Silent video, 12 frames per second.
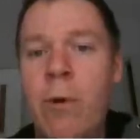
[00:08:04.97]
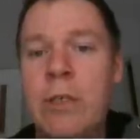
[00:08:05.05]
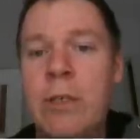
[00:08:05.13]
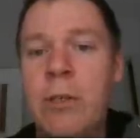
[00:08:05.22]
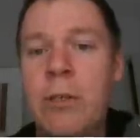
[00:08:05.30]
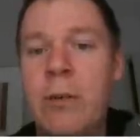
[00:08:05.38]
to
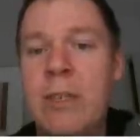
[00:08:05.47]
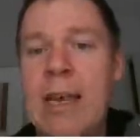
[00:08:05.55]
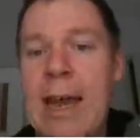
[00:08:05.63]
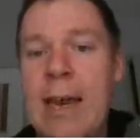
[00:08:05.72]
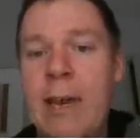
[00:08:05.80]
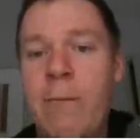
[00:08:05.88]
do the
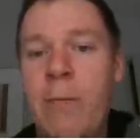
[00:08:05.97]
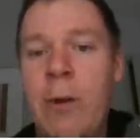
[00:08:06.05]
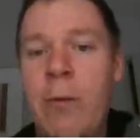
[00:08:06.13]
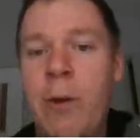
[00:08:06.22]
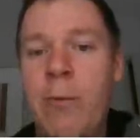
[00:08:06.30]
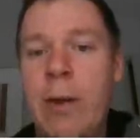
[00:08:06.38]
tan, we
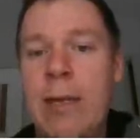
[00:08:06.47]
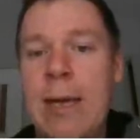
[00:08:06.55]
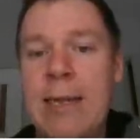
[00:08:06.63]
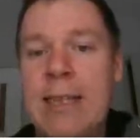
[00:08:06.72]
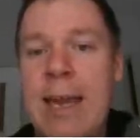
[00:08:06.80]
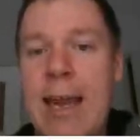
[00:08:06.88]
want to bring that
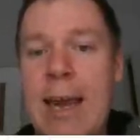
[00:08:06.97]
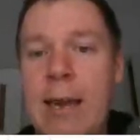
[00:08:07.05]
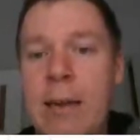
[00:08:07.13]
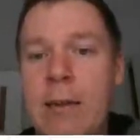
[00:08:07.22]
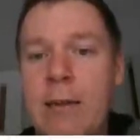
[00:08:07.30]
tan